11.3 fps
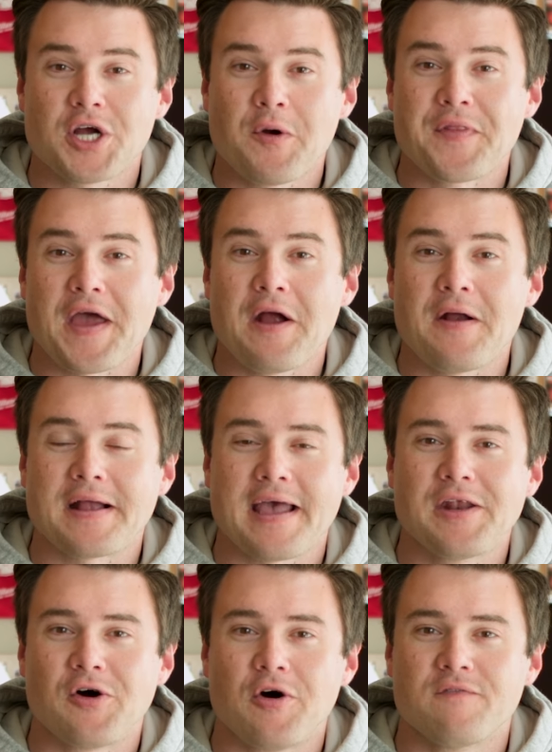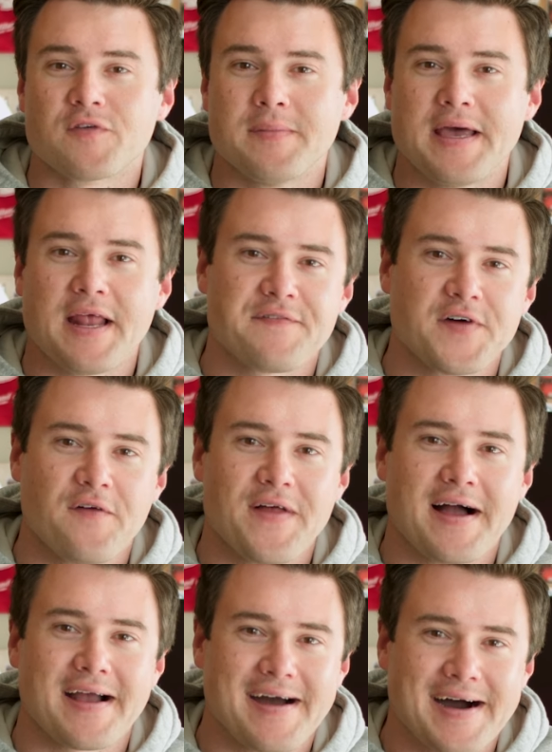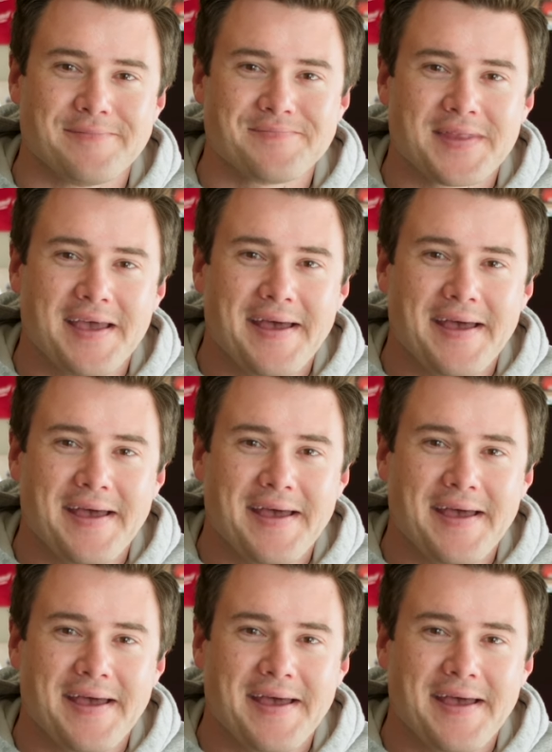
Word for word: start with Eric Edholm from NFL.com.